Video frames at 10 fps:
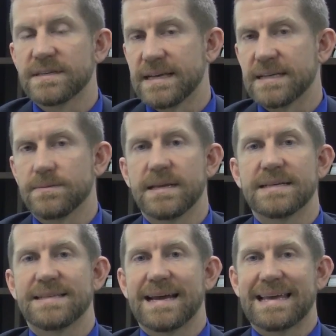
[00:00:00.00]
assessment
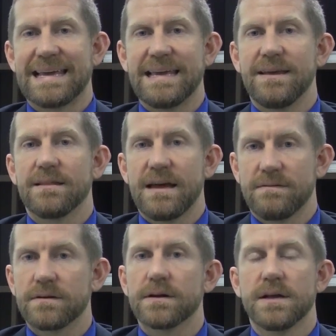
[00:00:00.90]
is that key
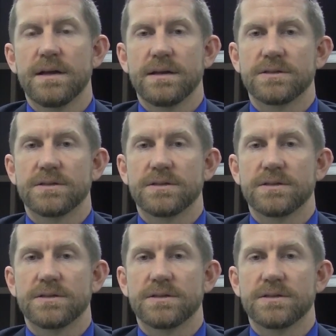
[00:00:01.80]
lever.